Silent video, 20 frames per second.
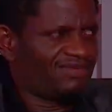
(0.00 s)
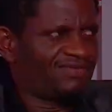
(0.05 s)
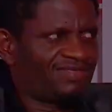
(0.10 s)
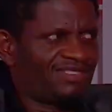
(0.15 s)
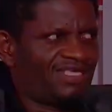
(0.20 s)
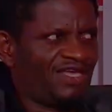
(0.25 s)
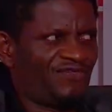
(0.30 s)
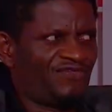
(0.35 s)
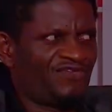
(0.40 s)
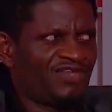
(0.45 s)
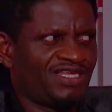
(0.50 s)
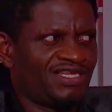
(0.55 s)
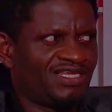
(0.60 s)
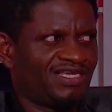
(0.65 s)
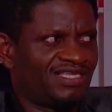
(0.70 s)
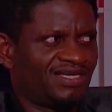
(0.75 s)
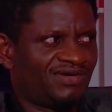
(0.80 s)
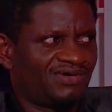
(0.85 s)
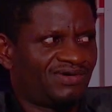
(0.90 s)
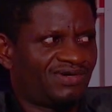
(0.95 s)
definitely
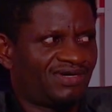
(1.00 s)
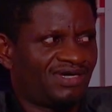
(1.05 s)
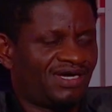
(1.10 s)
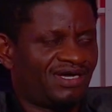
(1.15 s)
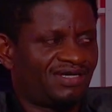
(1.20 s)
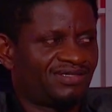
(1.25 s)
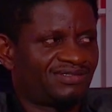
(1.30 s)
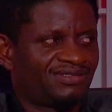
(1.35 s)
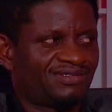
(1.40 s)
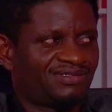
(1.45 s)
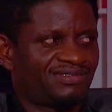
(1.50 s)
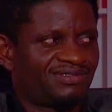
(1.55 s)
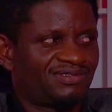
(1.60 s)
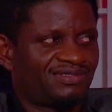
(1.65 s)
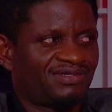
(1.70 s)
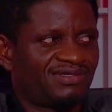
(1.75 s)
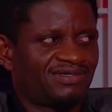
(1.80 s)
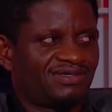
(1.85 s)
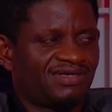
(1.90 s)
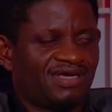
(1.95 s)
no. Uh -uh.
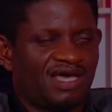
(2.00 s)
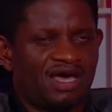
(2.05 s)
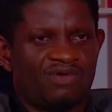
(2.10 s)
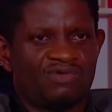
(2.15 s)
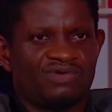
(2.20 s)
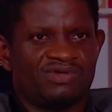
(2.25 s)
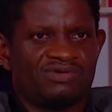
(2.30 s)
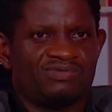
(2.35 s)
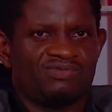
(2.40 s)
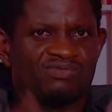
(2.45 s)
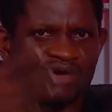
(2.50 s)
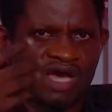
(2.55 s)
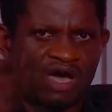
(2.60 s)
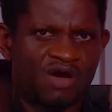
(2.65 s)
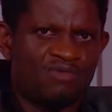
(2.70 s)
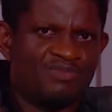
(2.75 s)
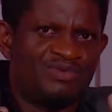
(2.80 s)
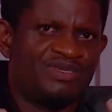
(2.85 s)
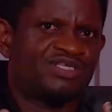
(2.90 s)
I would. I'll be a